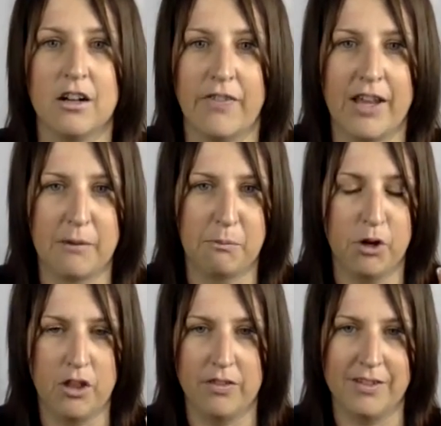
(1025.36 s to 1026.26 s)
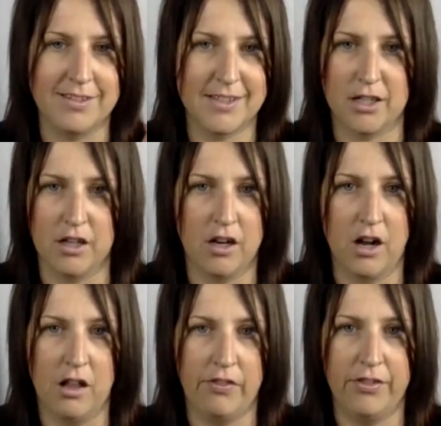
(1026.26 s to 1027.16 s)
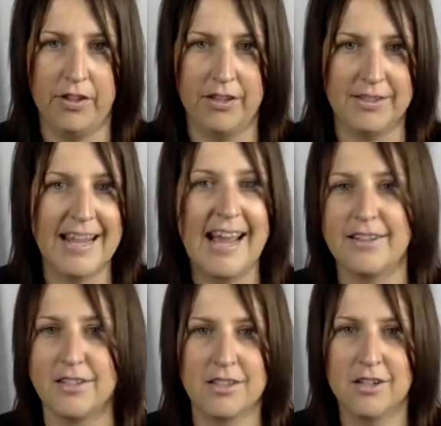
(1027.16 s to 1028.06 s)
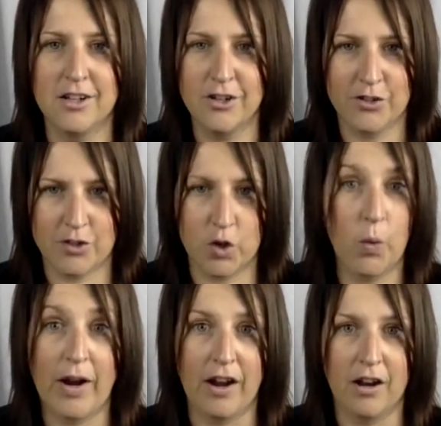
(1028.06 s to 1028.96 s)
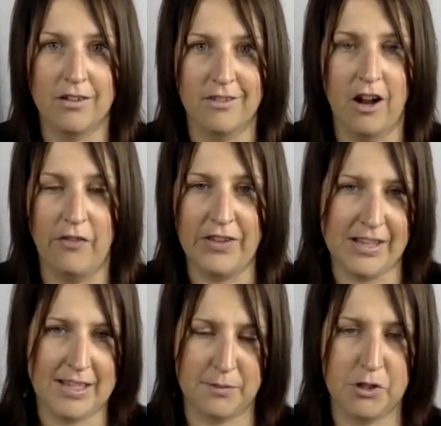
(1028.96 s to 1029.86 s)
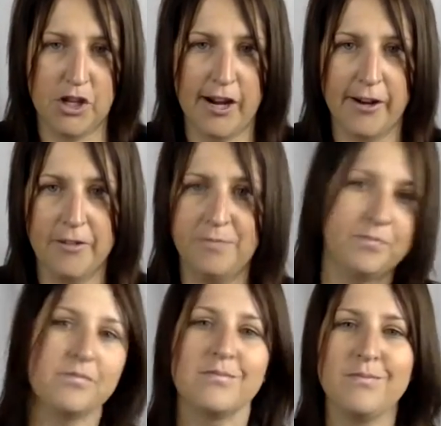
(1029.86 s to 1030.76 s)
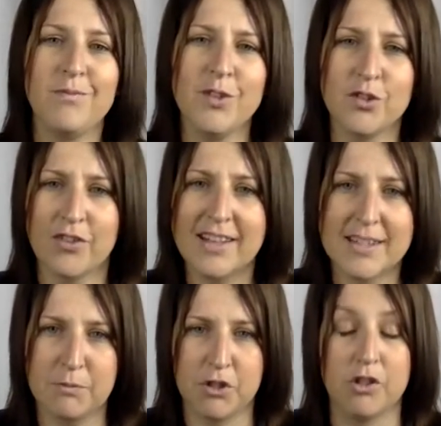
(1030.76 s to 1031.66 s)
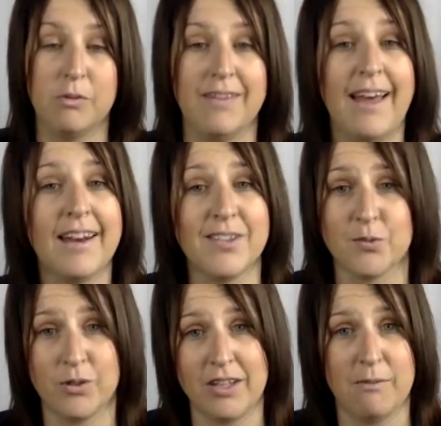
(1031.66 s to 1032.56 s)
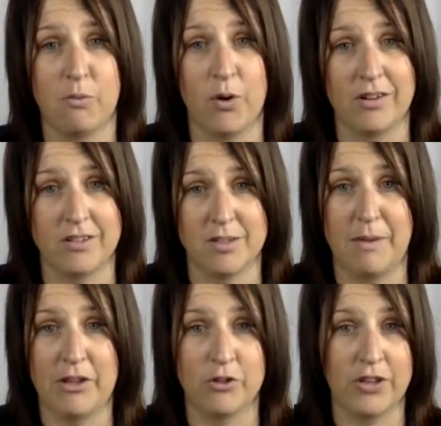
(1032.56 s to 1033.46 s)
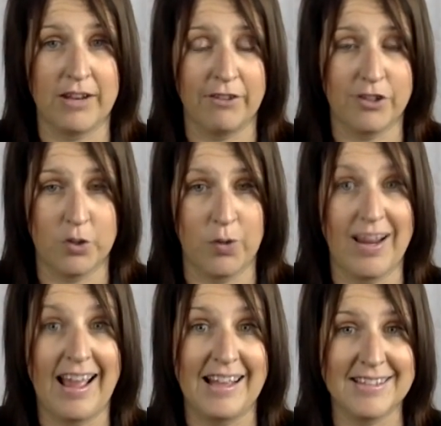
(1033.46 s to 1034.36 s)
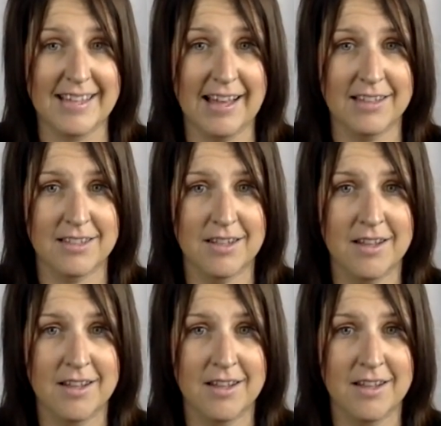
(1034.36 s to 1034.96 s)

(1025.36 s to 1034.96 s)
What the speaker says: and they can put the sticker on the test square on the assessment tracker. So that's up to you, but that is really important to make sure that every student has that.